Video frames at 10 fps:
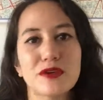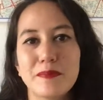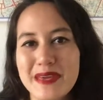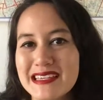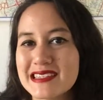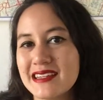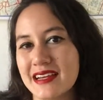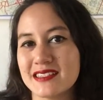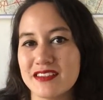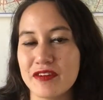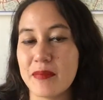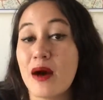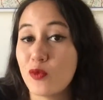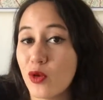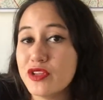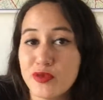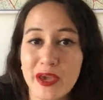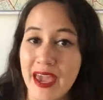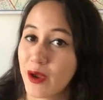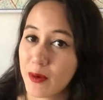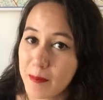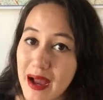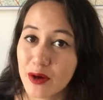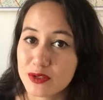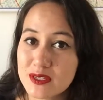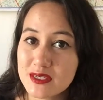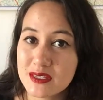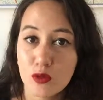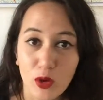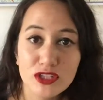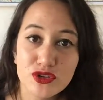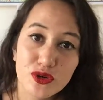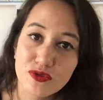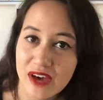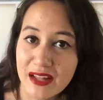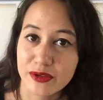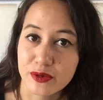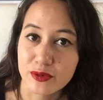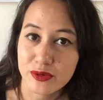to be selective about what you care about. What do you value,